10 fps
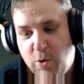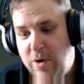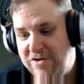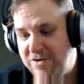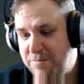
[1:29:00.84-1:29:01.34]

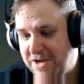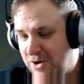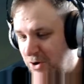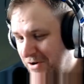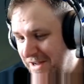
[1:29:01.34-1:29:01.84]
Which would be a
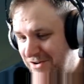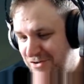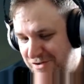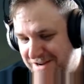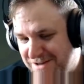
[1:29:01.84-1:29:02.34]
cunning
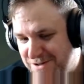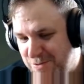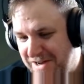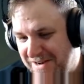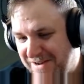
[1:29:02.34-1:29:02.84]
trick as
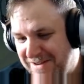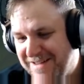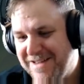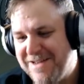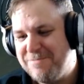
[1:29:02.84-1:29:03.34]
well,
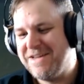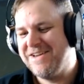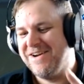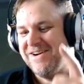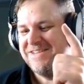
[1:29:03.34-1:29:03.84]

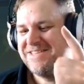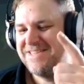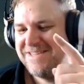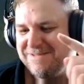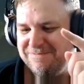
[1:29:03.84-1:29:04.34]
because